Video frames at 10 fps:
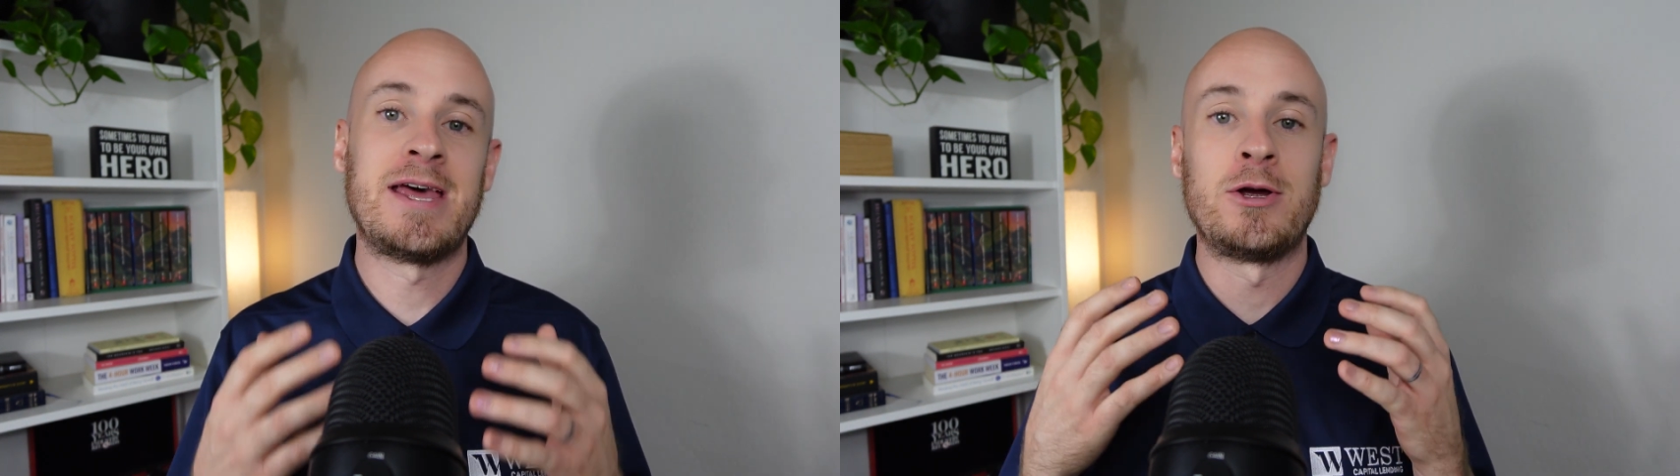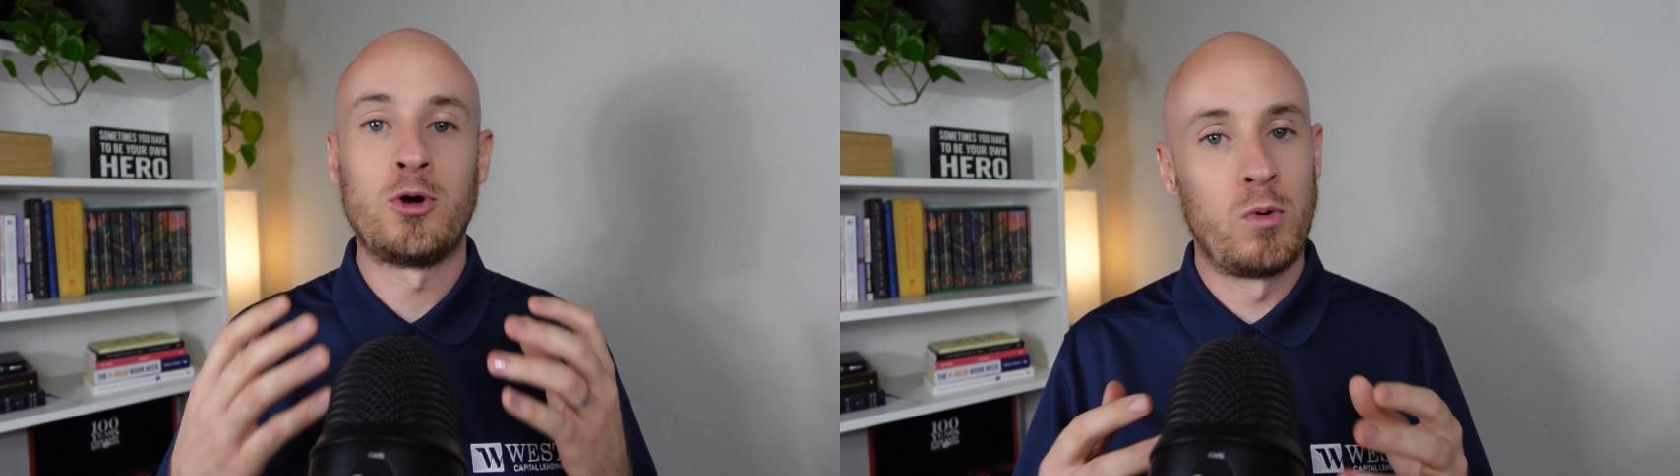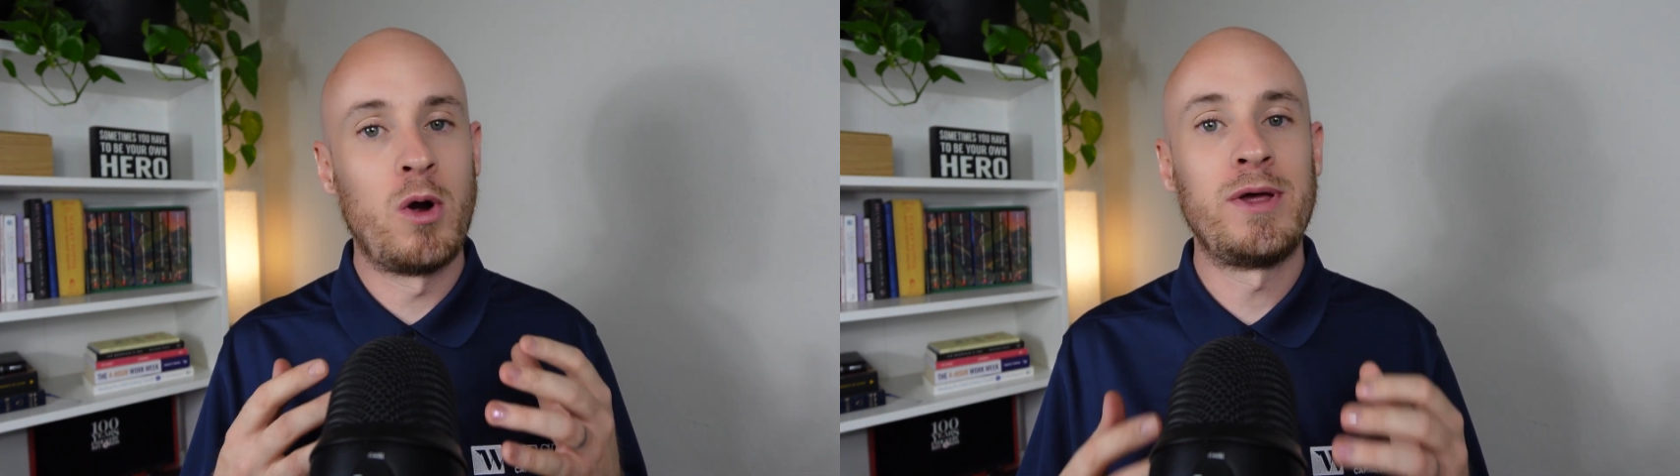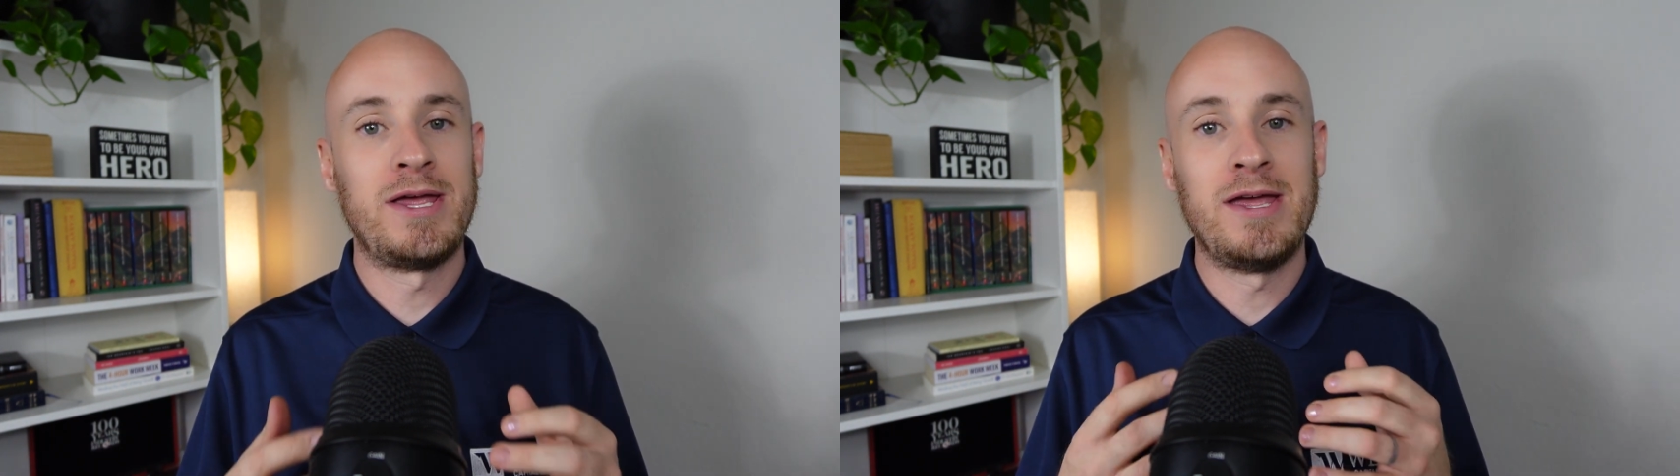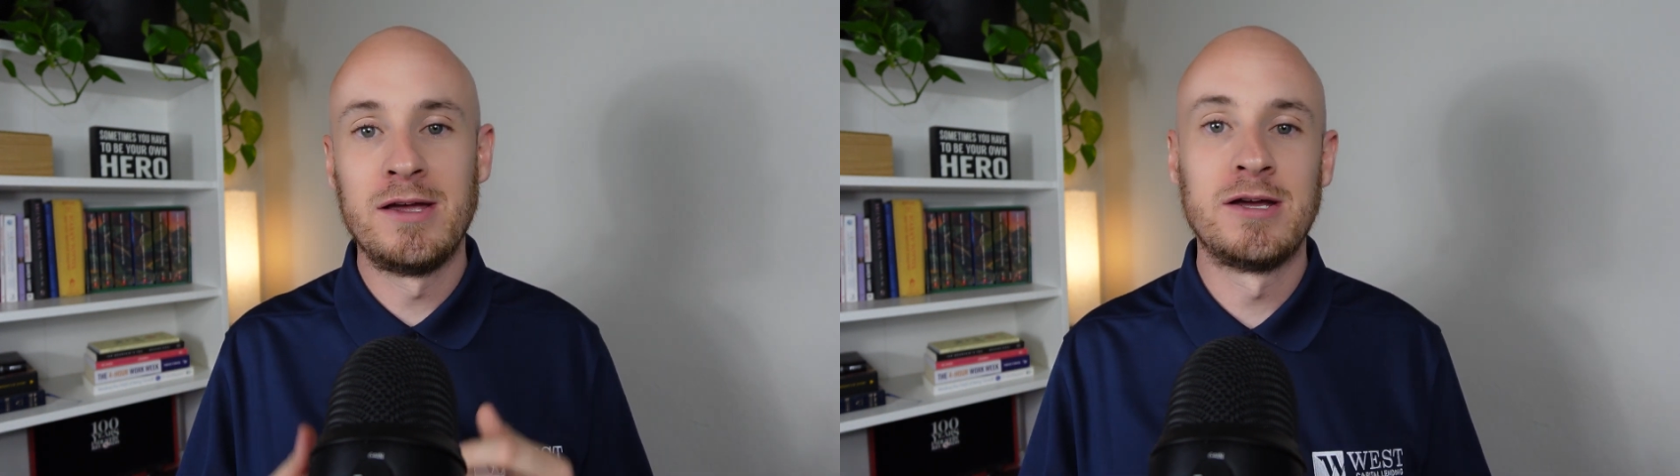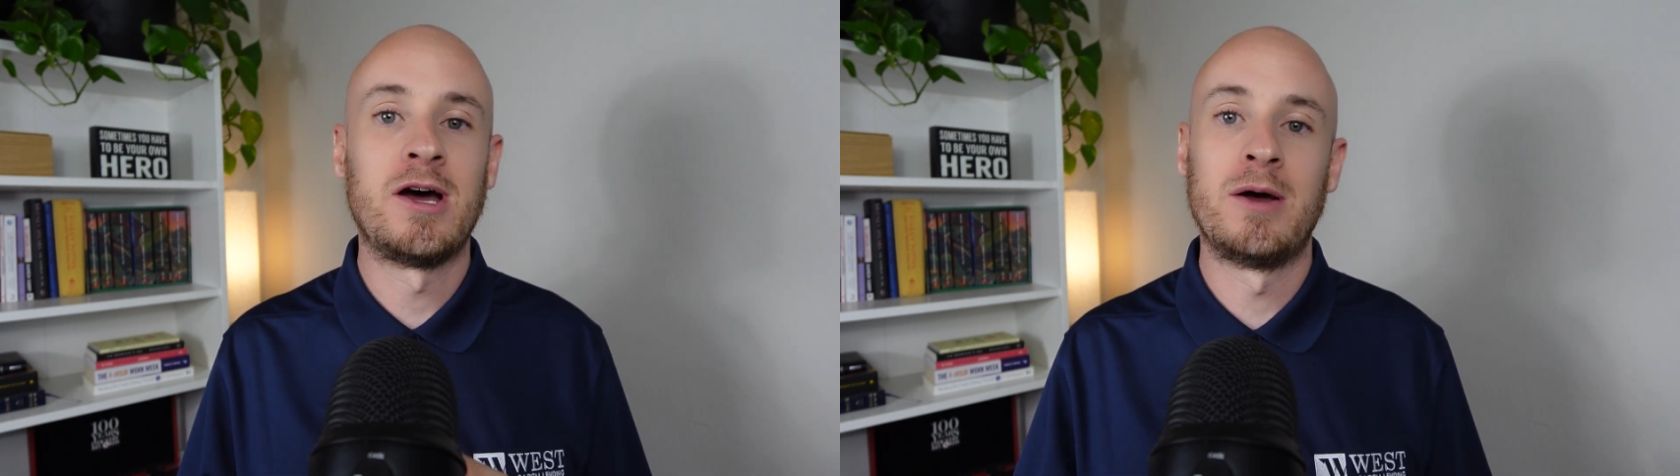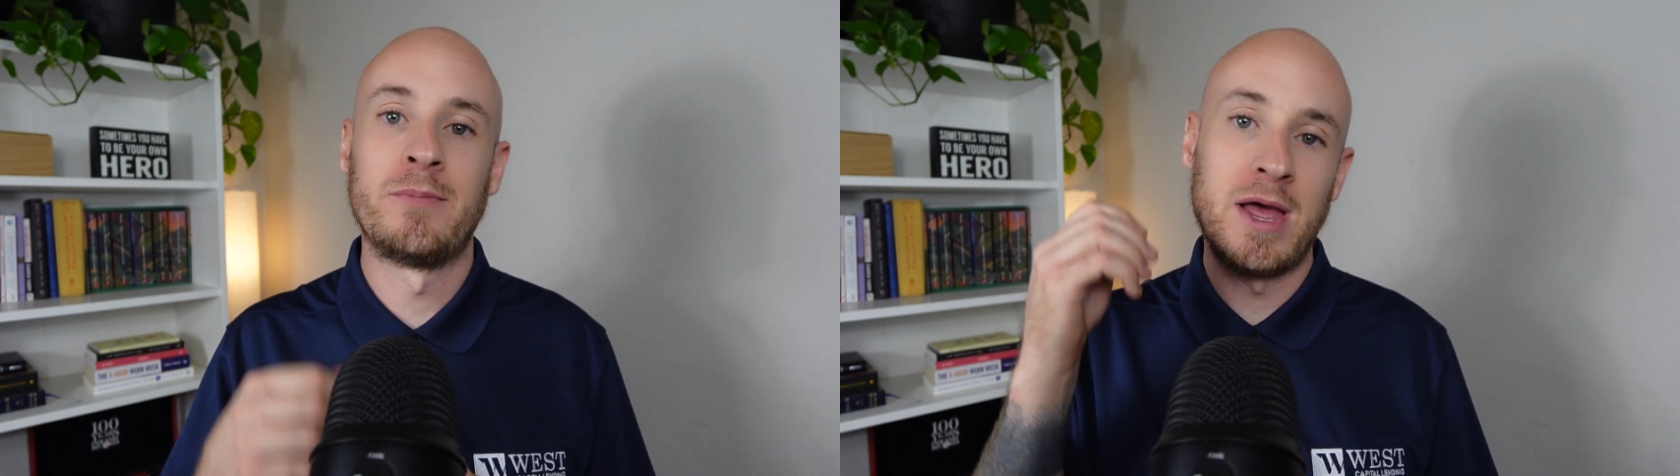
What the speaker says: and growing income